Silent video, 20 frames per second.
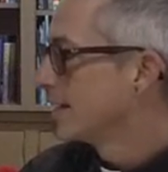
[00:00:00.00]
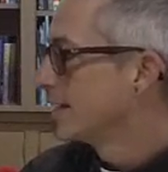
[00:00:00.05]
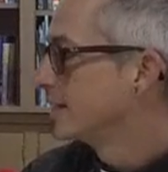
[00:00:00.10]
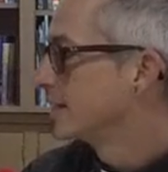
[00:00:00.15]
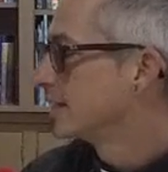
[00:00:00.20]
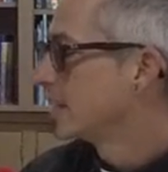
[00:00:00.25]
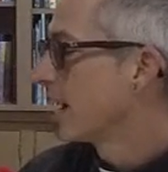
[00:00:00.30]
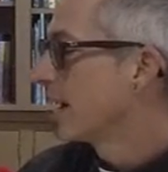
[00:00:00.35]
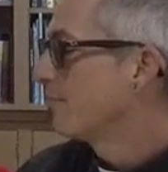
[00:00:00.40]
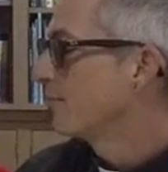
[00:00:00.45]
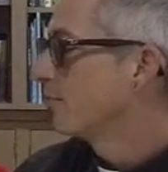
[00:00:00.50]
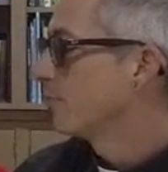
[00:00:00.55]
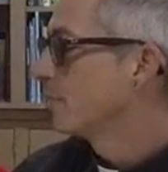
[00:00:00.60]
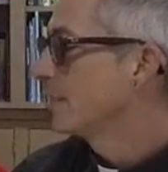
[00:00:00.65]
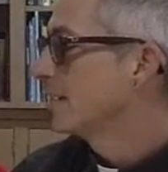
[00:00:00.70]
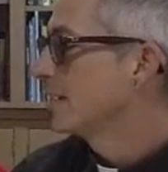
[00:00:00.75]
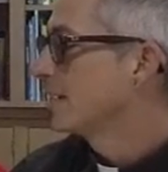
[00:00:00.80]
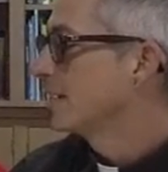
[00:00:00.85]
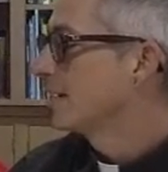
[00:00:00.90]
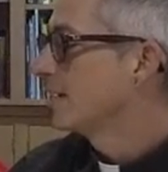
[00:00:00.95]
It's time for
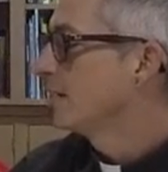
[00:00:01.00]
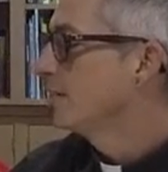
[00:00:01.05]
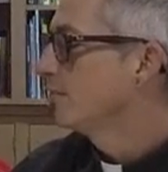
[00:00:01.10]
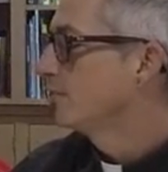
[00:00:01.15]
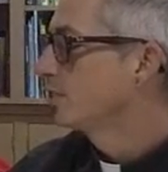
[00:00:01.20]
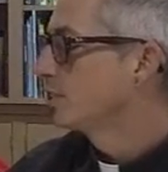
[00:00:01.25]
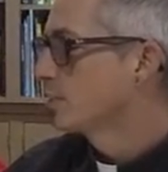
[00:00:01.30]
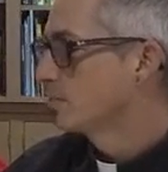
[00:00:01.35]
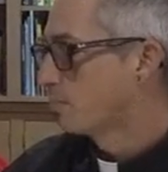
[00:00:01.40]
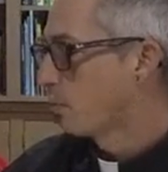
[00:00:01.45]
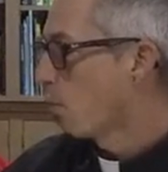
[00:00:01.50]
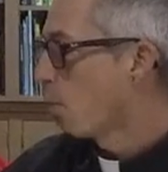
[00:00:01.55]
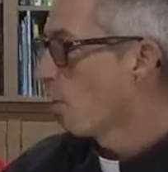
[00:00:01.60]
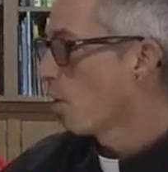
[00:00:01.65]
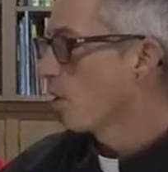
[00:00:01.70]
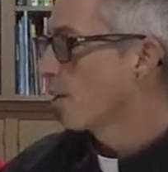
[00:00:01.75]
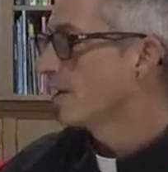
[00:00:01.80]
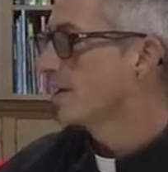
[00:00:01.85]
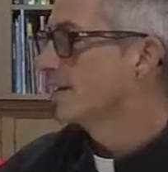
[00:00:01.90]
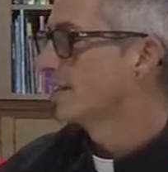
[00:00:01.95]
me to give to the
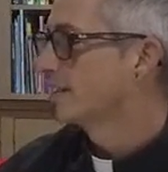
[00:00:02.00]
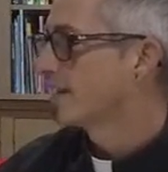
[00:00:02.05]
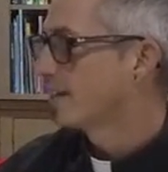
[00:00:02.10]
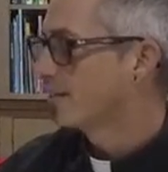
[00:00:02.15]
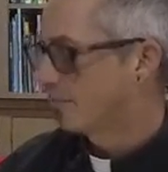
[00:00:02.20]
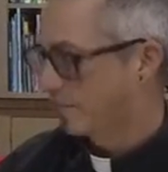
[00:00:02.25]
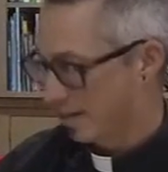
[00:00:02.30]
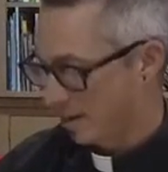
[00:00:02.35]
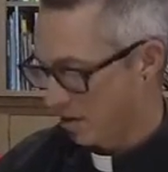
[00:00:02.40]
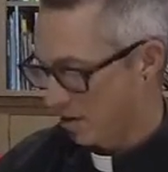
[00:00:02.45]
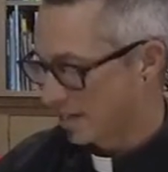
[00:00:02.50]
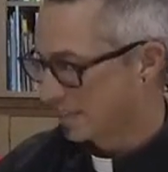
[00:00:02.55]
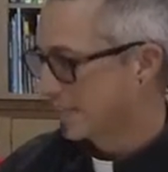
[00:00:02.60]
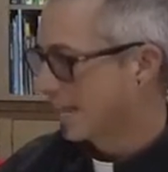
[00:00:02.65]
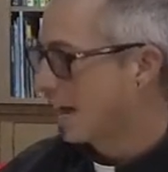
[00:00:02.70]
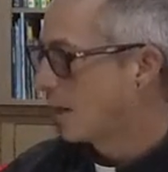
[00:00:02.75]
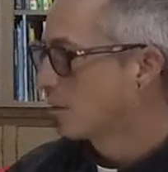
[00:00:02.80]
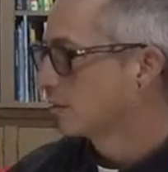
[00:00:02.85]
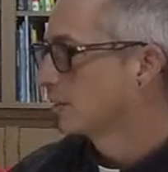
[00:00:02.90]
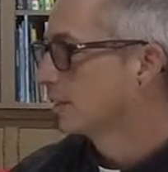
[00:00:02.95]
poor, he said very
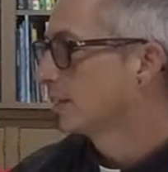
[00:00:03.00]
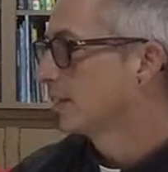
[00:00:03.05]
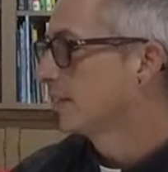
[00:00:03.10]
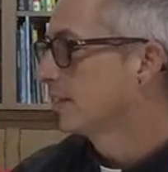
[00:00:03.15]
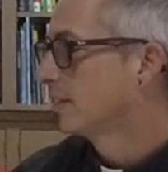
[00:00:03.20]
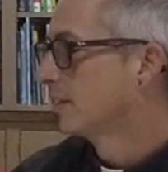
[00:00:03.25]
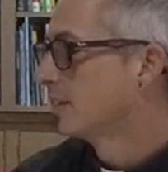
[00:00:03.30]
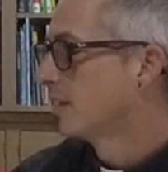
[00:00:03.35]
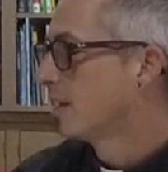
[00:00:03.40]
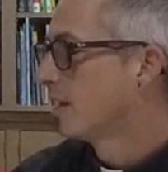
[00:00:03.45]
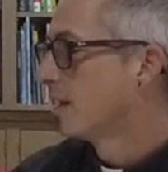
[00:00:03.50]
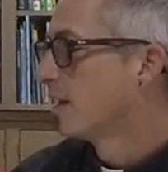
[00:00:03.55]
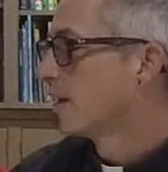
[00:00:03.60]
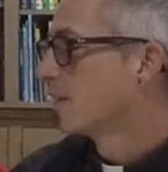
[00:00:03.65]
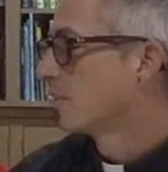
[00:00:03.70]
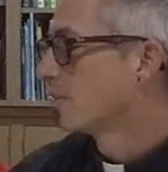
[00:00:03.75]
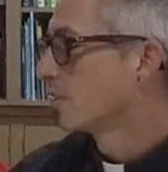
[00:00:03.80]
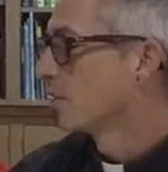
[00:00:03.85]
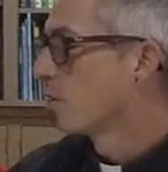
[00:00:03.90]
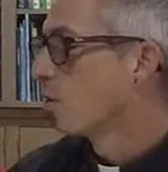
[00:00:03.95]
loudly.
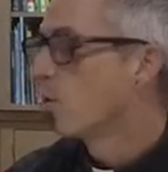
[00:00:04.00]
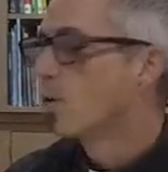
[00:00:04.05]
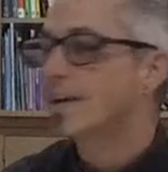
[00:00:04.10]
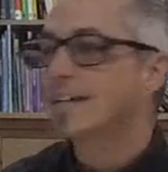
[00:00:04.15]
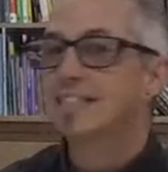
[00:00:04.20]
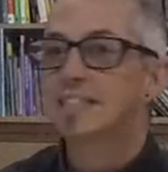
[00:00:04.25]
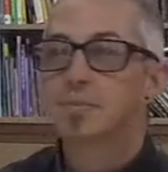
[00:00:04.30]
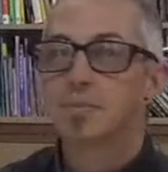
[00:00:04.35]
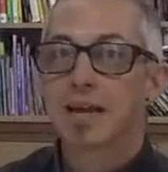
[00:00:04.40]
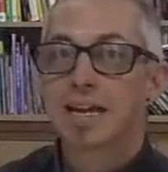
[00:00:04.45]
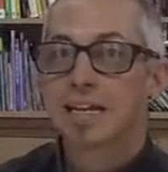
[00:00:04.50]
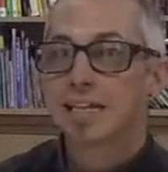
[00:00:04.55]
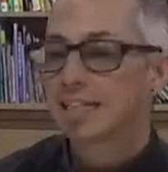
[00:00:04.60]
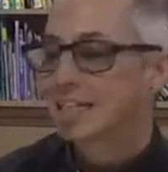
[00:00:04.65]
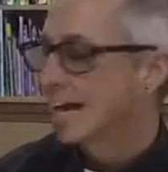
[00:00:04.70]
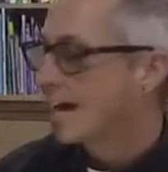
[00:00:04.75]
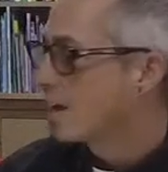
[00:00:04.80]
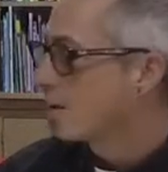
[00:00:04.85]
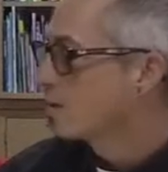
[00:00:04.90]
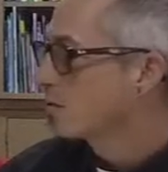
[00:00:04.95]
The coins made a
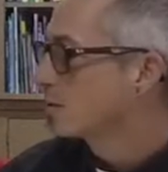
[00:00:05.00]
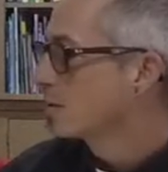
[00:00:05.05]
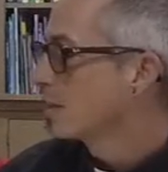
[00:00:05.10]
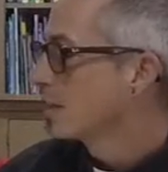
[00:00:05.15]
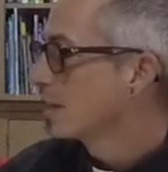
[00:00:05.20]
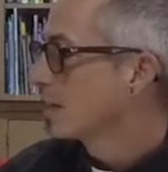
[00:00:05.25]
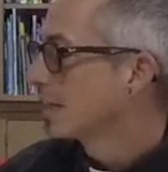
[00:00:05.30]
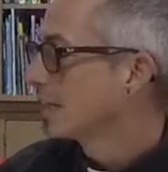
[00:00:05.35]
loud